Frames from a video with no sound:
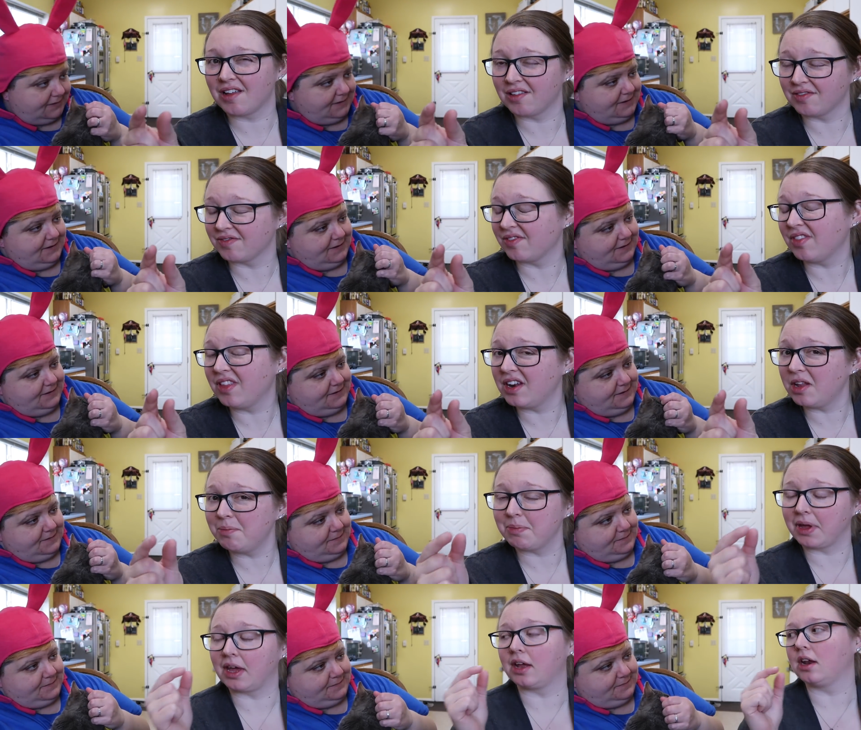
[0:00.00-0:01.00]
Speaker 1: a little
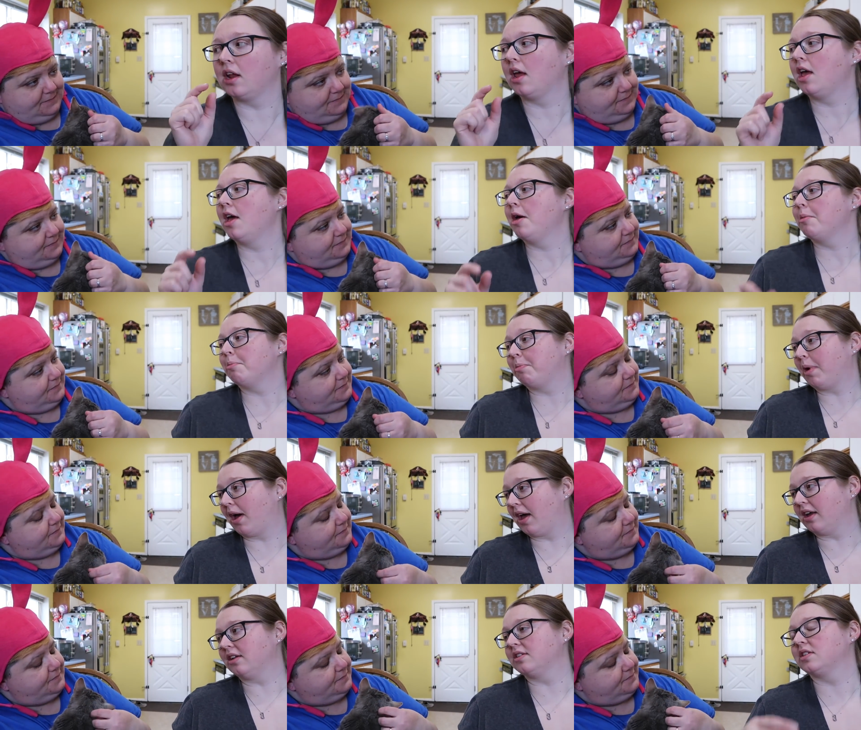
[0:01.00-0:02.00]
bit
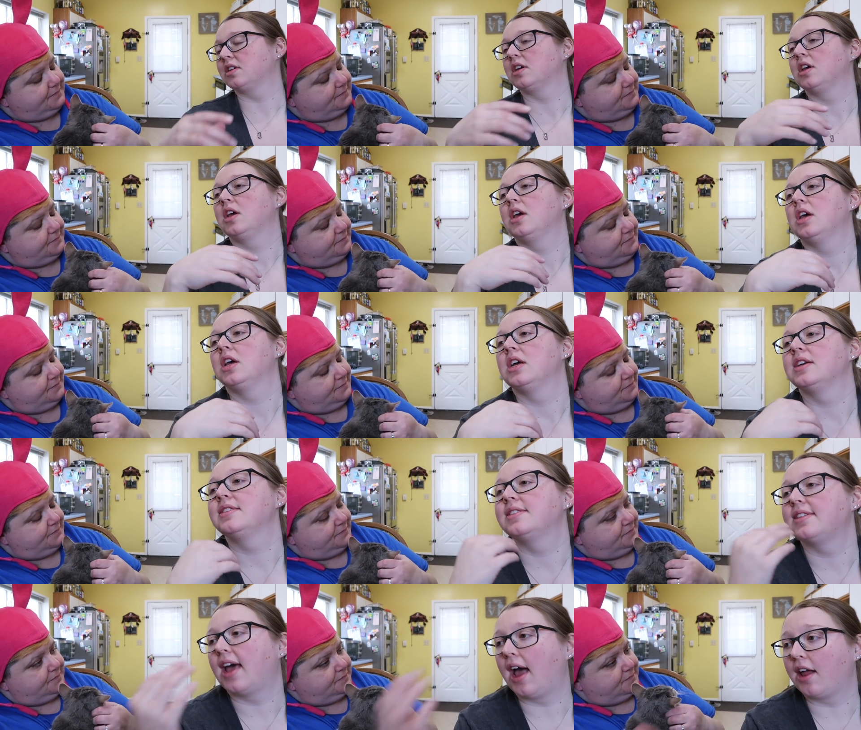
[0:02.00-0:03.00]
but
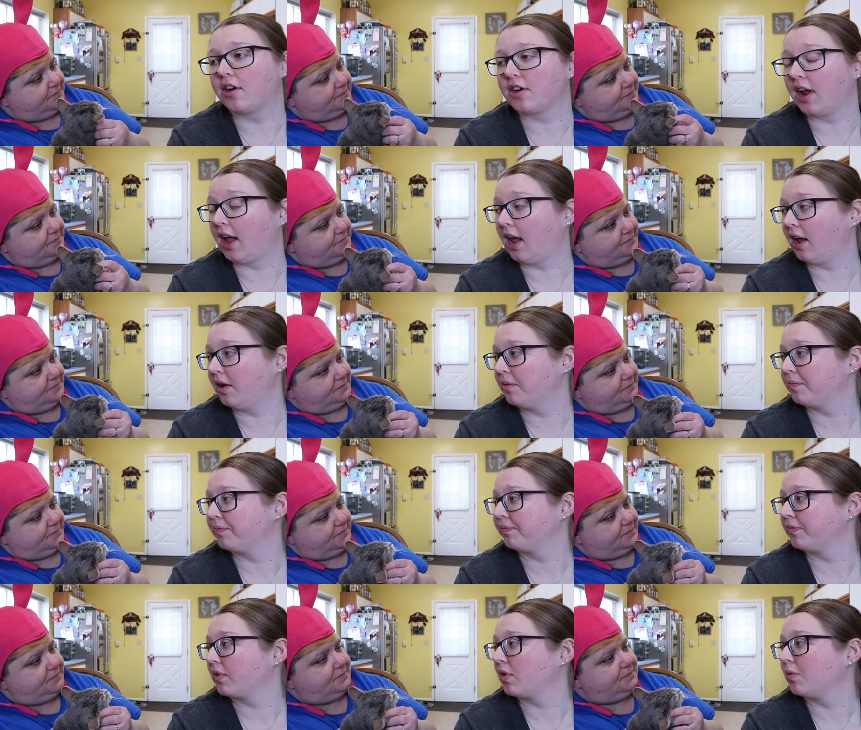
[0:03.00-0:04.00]
Saturday,
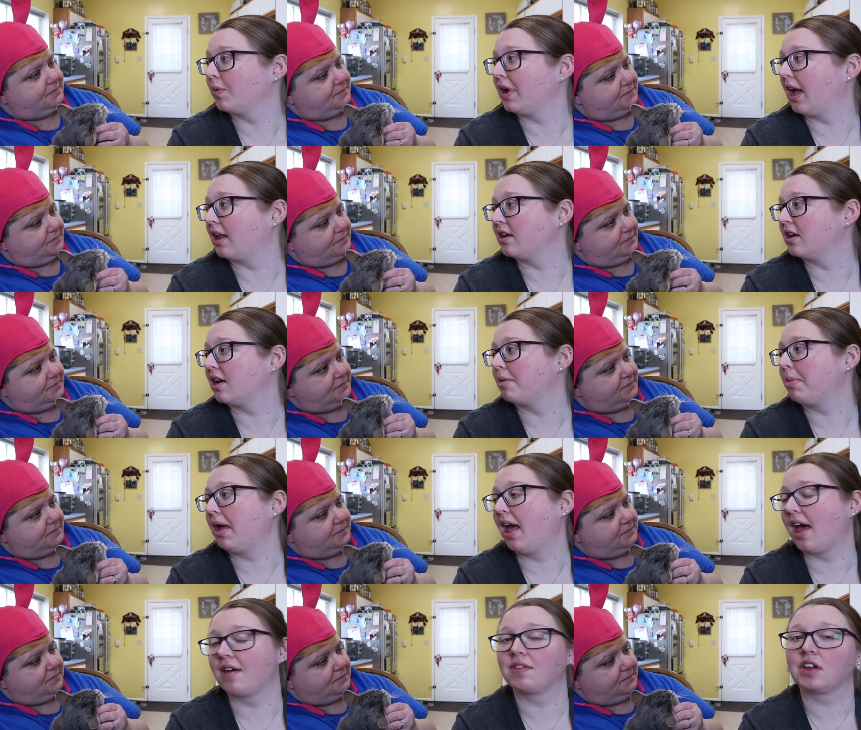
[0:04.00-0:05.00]
we ended up
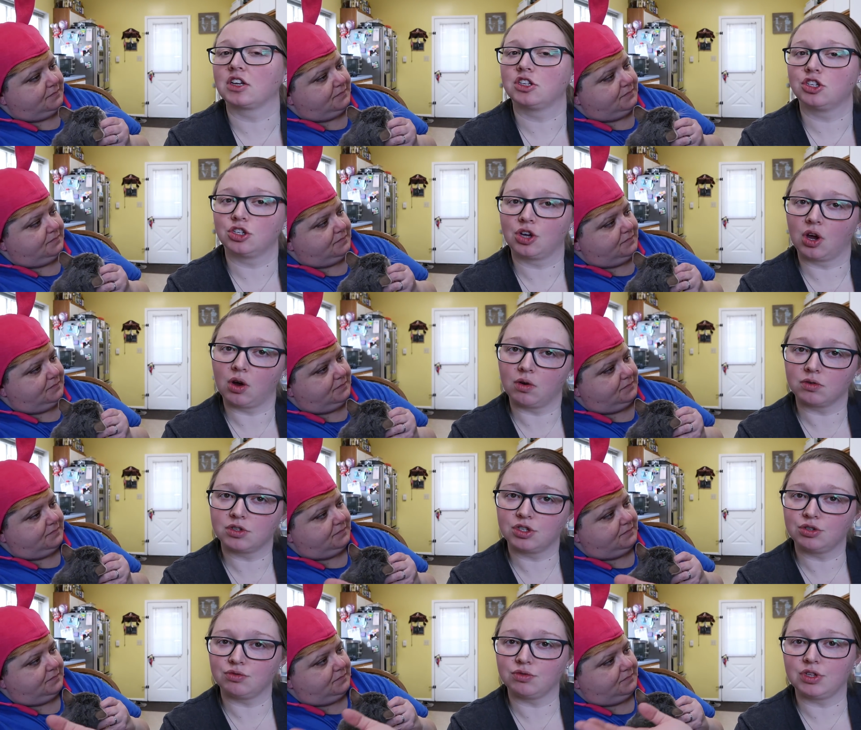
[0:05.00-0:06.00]
having to go
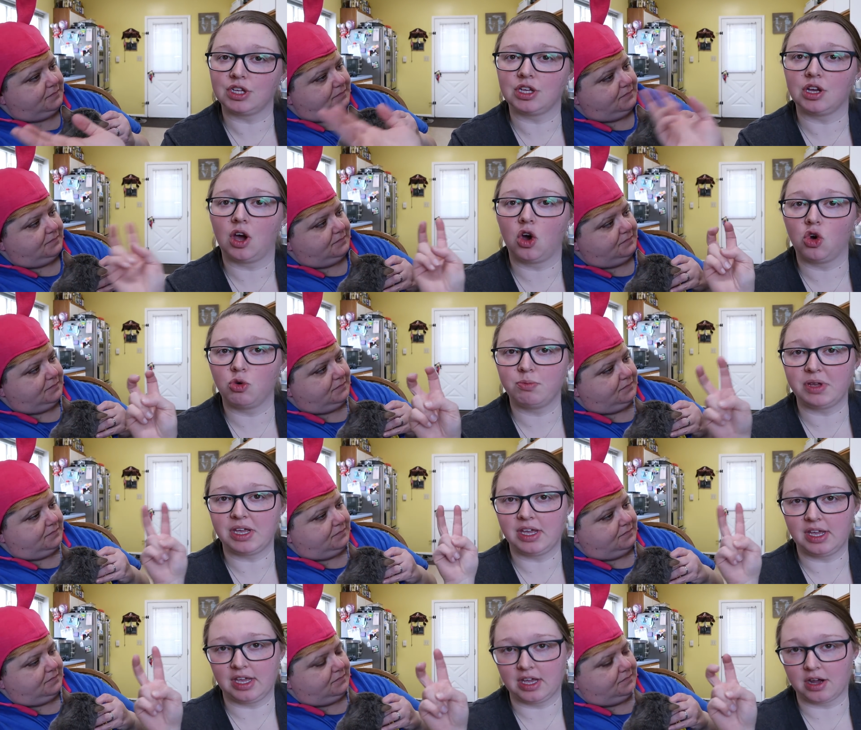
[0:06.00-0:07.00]
to the
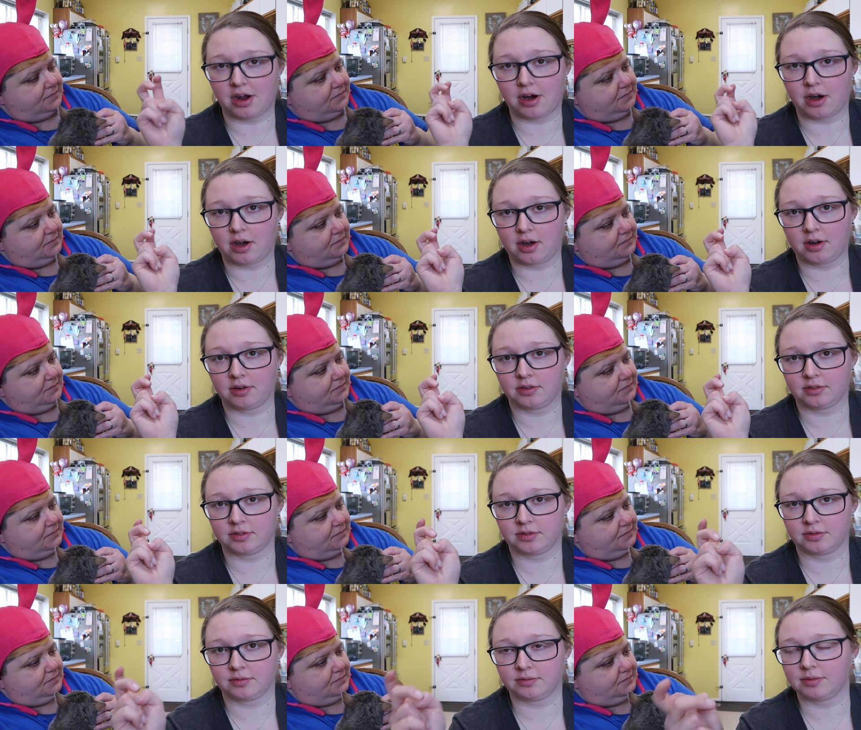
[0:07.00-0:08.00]
OBER,
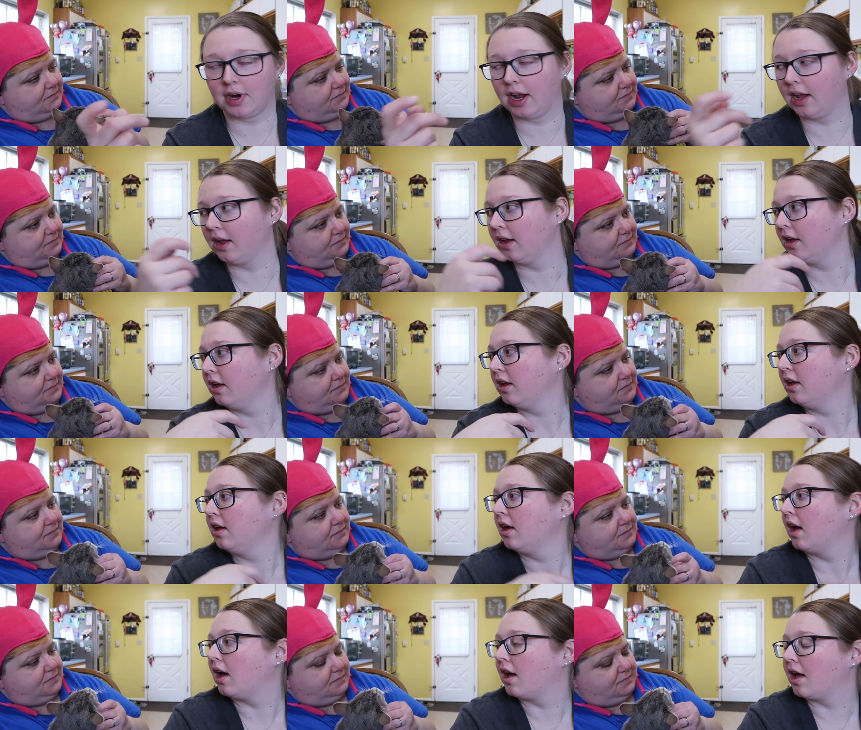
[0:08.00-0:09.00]
right?
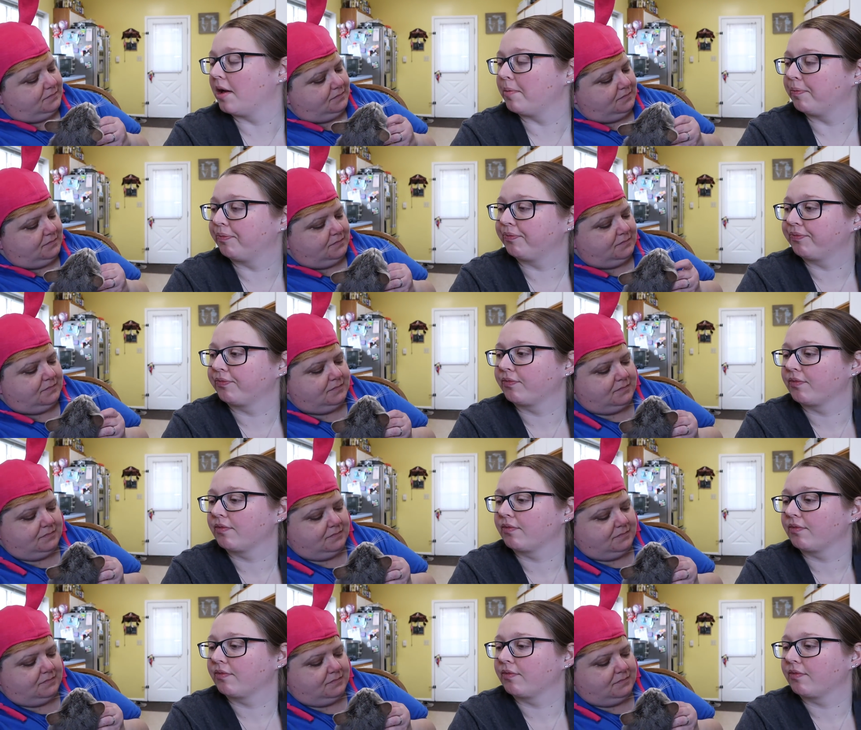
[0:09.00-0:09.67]
Um,